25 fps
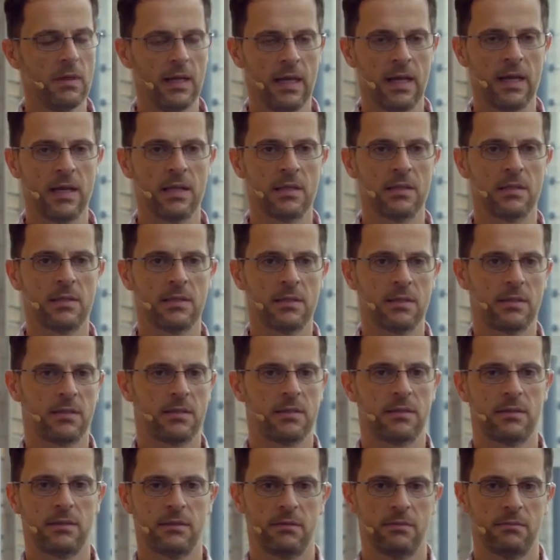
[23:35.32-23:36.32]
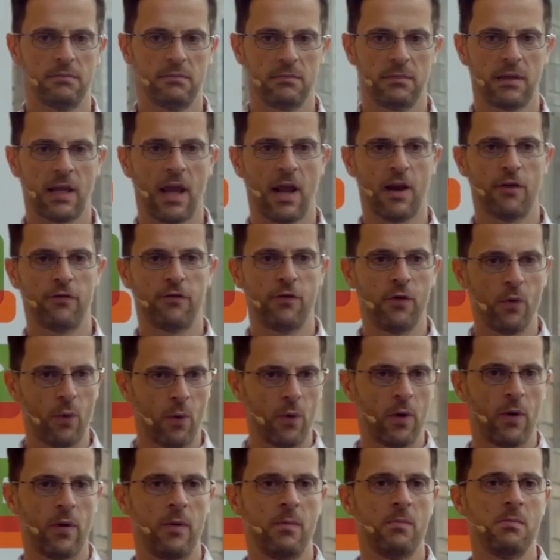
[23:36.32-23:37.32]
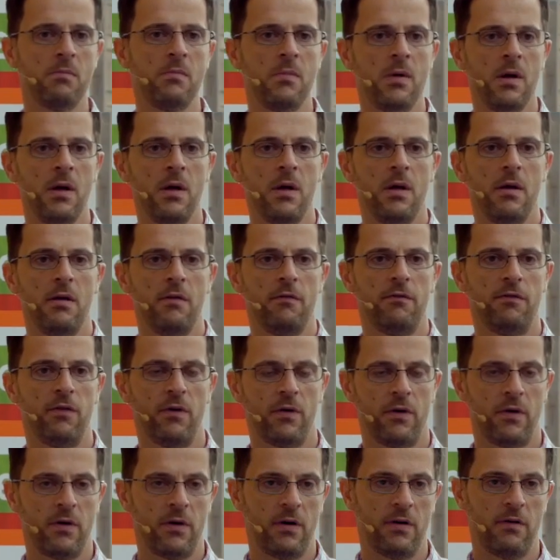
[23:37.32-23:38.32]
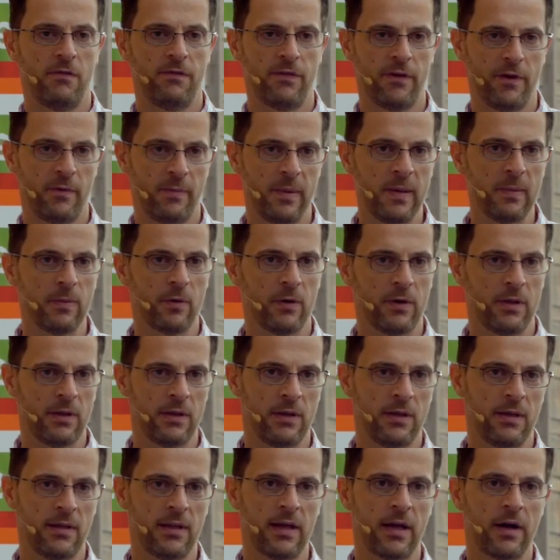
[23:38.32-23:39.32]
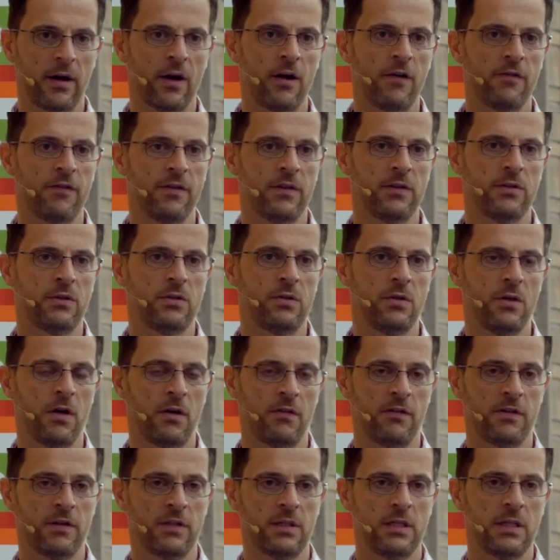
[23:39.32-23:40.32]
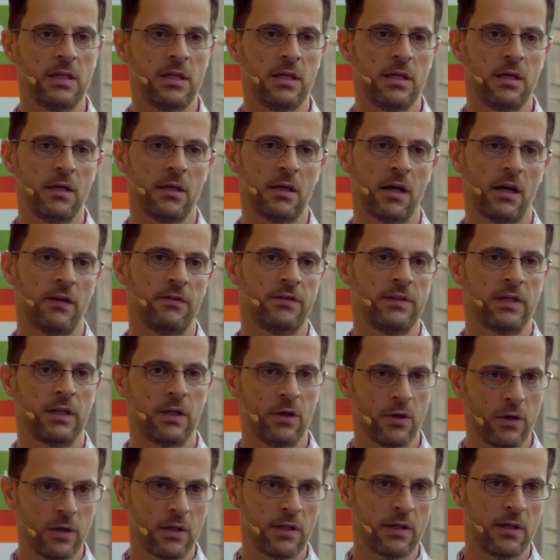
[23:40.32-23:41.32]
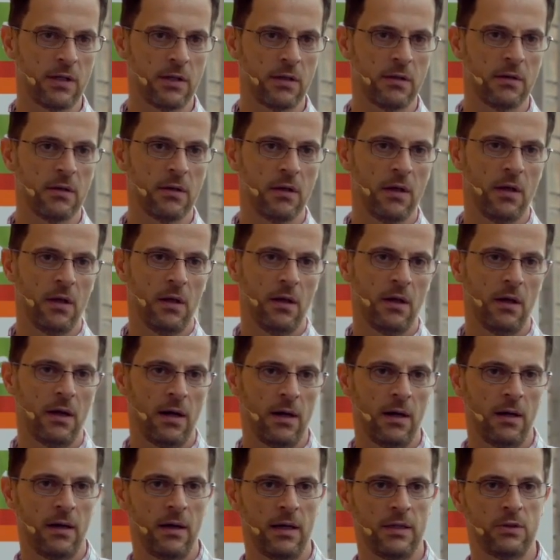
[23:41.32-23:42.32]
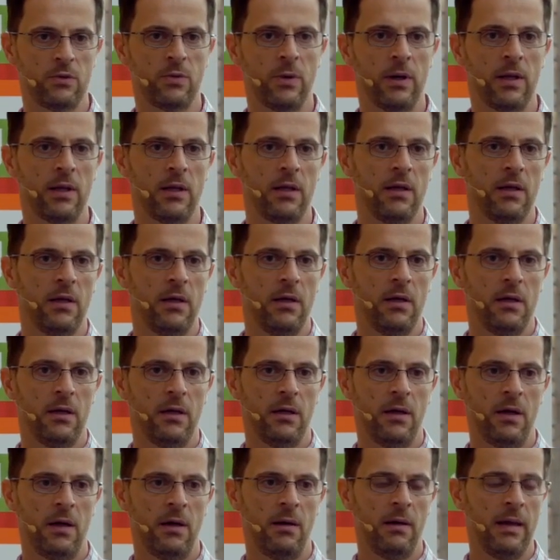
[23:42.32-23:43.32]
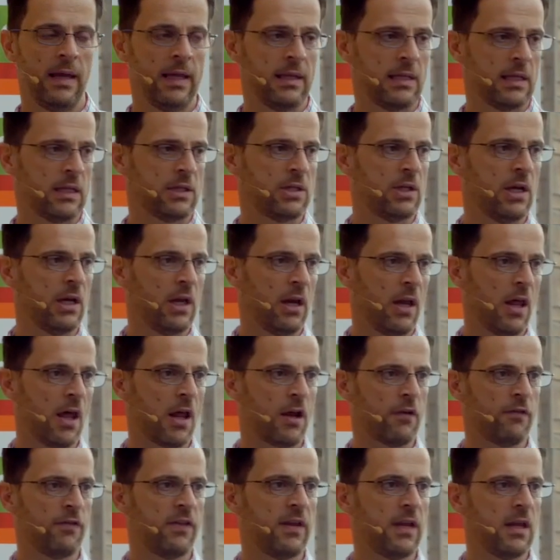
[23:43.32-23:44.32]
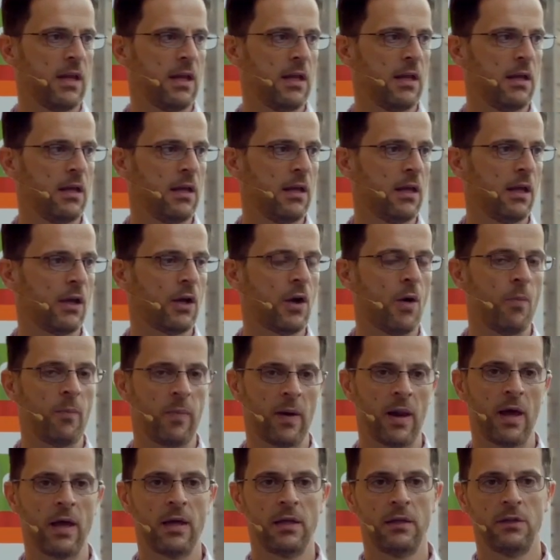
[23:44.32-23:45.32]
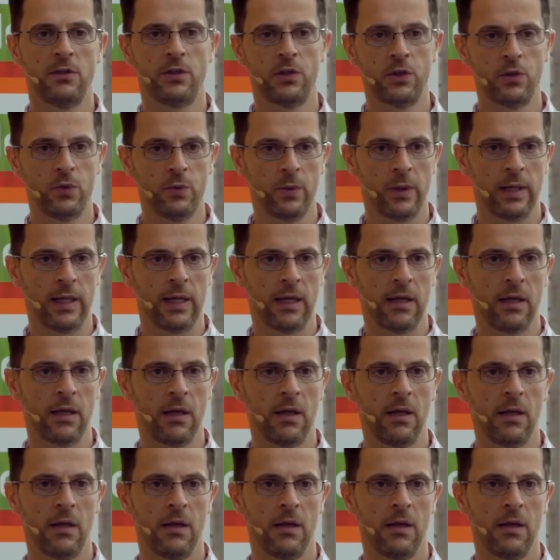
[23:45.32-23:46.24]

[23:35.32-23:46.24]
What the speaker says: it is kind of norm for people in that office to oversee kind of security as well. And actually a lot of the compliance tooling